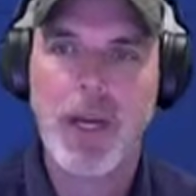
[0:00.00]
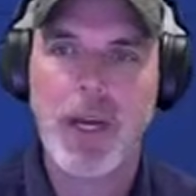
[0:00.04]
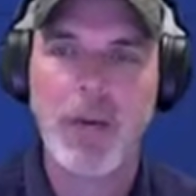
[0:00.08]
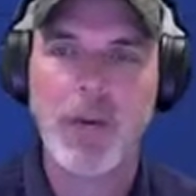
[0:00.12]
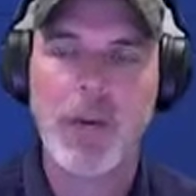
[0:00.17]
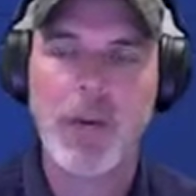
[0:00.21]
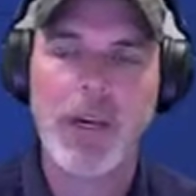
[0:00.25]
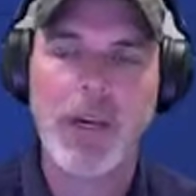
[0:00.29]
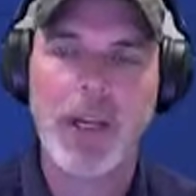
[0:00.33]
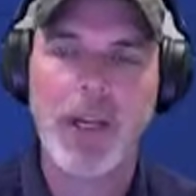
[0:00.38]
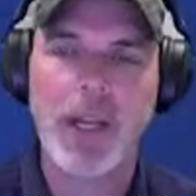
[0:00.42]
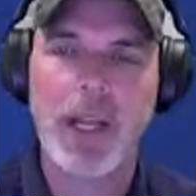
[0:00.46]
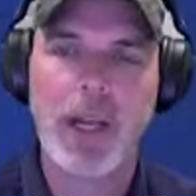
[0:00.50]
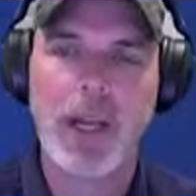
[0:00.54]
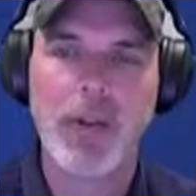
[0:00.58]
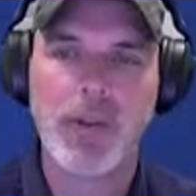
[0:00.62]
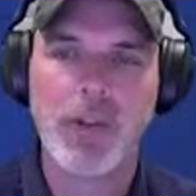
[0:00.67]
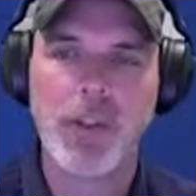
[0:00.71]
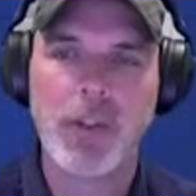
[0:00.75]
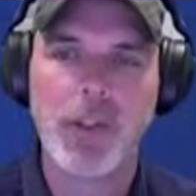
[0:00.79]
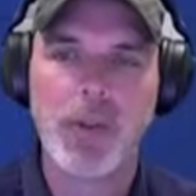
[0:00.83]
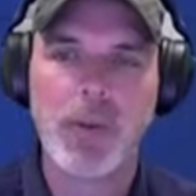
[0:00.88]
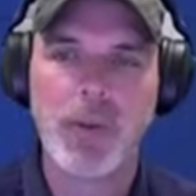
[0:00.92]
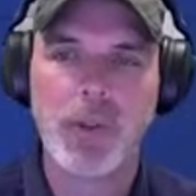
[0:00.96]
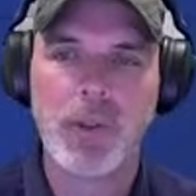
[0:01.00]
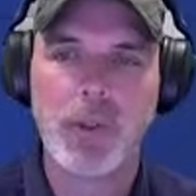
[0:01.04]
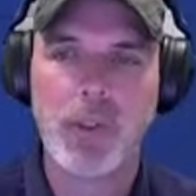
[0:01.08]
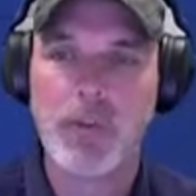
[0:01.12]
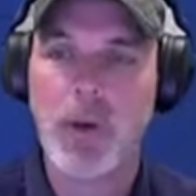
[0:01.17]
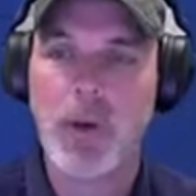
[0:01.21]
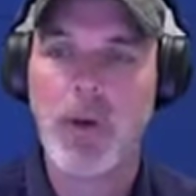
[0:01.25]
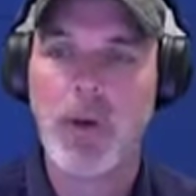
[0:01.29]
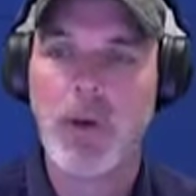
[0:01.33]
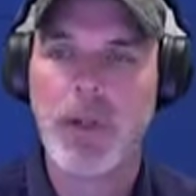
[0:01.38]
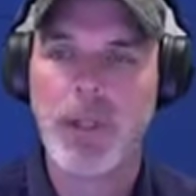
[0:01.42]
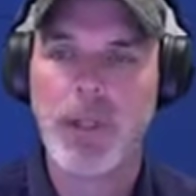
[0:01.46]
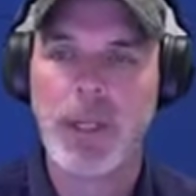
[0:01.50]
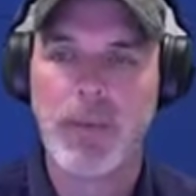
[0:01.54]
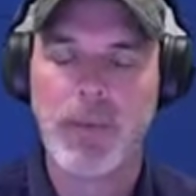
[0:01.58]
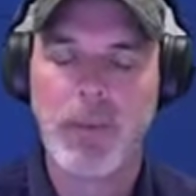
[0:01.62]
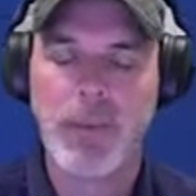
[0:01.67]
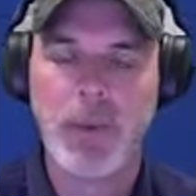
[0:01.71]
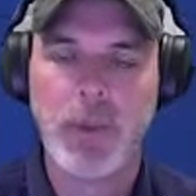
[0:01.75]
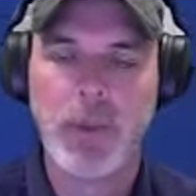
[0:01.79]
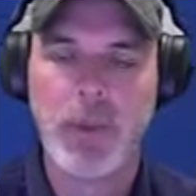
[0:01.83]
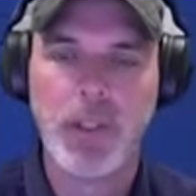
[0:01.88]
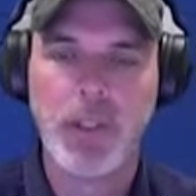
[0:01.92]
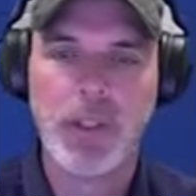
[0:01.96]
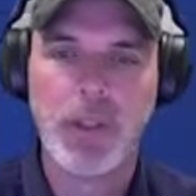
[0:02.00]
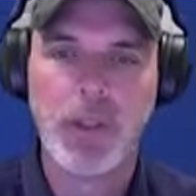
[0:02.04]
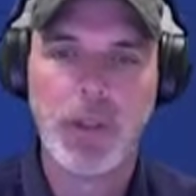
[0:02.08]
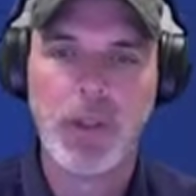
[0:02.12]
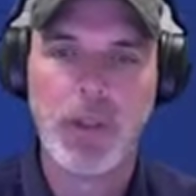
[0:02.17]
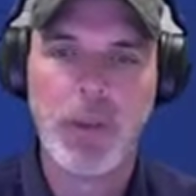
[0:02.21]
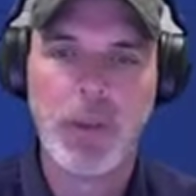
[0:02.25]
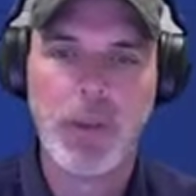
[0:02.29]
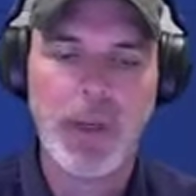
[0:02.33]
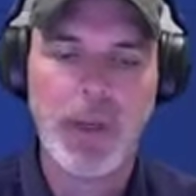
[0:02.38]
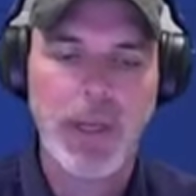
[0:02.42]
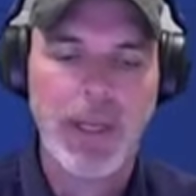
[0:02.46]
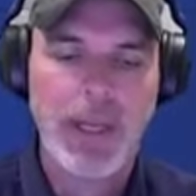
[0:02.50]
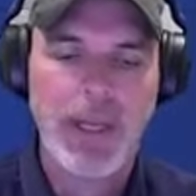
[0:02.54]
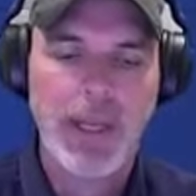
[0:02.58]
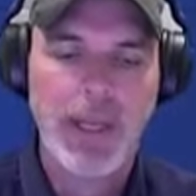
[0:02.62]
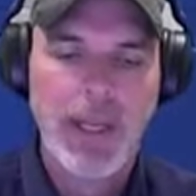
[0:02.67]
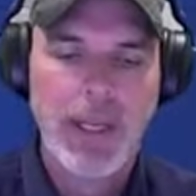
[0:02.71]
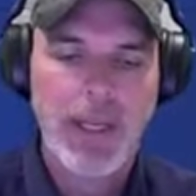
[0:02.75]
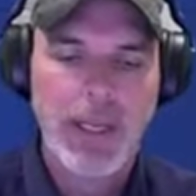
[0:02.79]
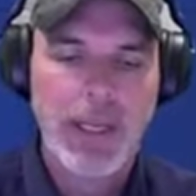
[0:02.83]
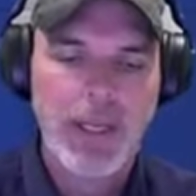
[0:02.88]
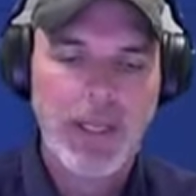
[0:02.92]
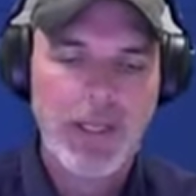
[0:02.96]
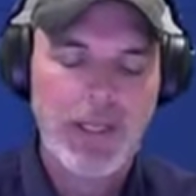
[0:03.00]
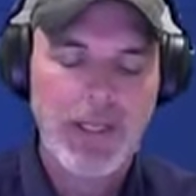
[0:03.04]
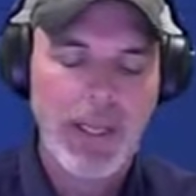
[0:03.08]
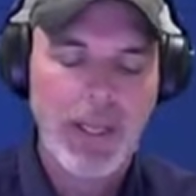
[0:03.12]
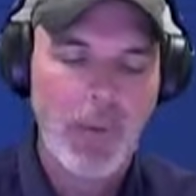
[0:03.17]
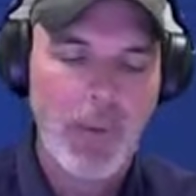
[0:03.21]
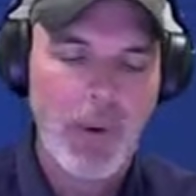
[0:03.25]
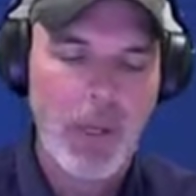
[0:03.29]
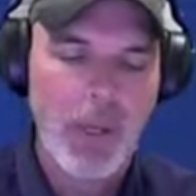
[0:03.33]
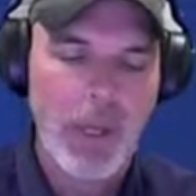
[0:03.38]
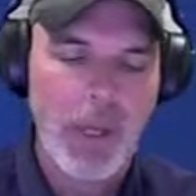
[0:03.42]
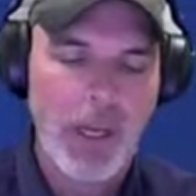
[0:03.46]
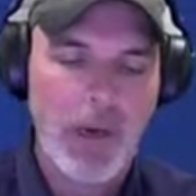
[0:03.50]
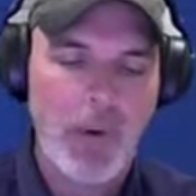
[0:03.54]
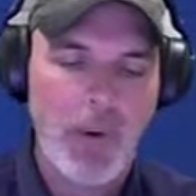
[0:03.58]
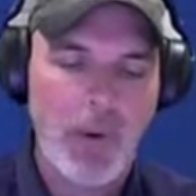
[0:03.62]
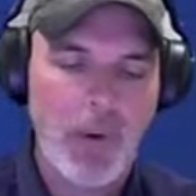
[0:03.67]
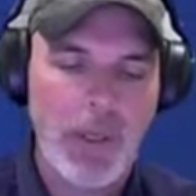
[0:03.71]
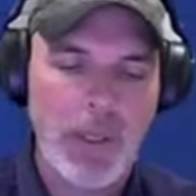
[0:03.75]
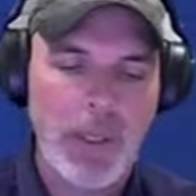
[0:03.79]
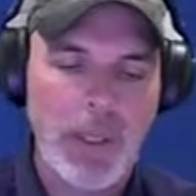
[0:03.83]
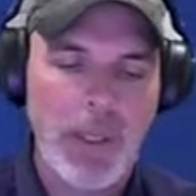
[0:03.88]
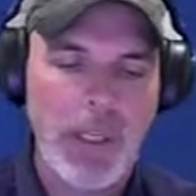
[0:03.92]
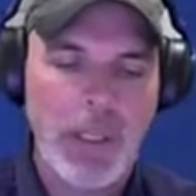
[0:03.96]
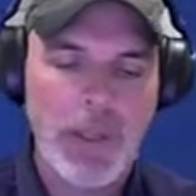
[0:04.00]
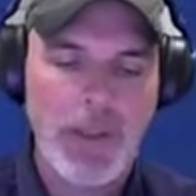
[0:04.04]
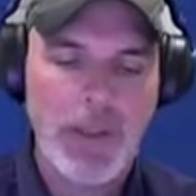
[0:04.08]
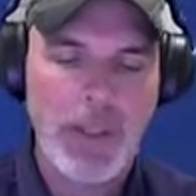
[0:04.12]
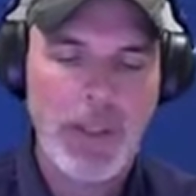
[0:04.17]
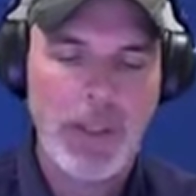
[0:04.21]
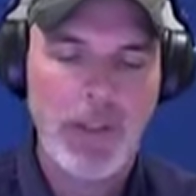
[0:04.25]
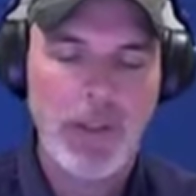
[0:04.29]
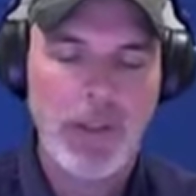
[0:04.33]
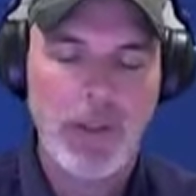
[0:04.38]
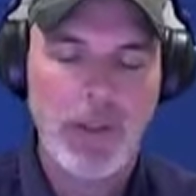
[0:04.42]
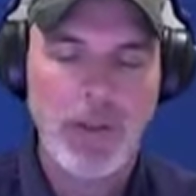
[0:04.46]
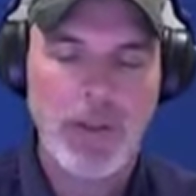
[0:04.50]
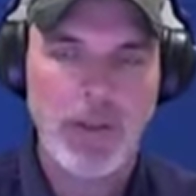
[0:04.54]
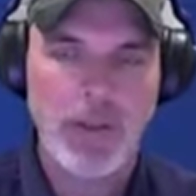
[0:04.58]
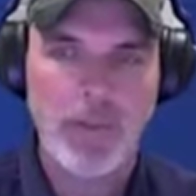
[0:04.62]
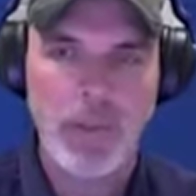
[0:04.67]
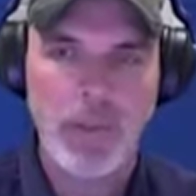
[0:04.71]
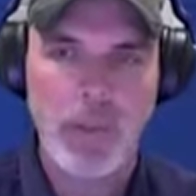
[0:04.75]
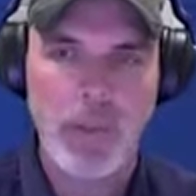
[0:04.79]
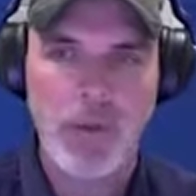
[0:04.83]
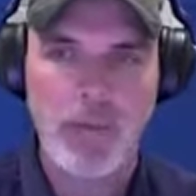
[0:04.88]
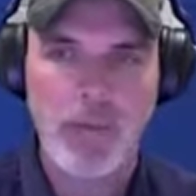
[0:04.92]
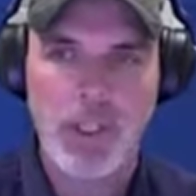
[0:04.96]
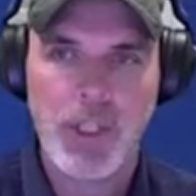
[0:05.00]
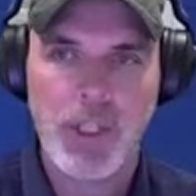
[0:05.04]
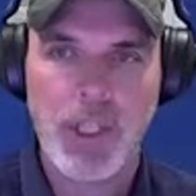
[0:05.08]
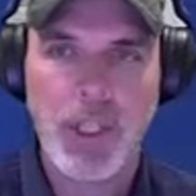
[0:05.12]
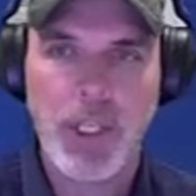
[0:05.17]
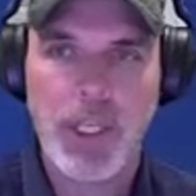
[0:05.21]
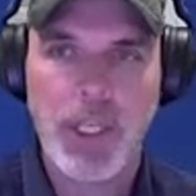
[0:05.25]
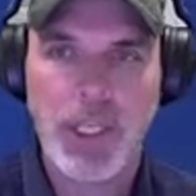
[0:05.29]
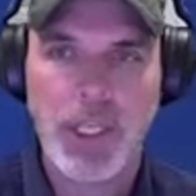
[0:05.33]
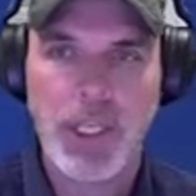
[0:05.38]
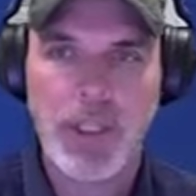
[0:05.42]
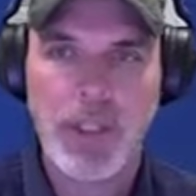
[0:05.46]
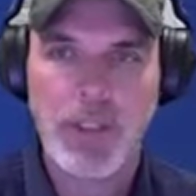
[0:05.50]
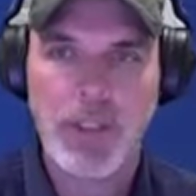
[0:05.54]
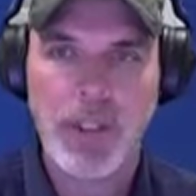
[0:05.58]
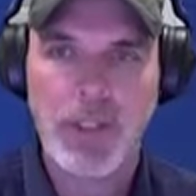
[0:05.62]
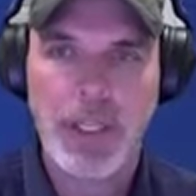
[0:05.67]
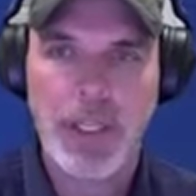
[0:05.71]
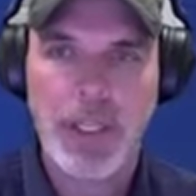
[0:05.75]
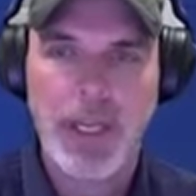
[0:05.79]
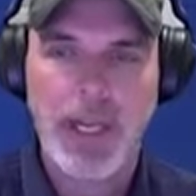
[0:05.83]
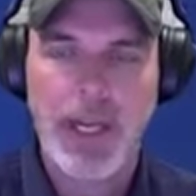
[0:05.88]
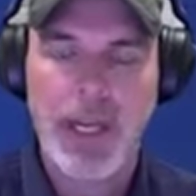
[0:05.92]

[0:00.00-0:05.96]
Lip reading: now what it allows you as a smaller company to do is say, well, I only need these certain build machines.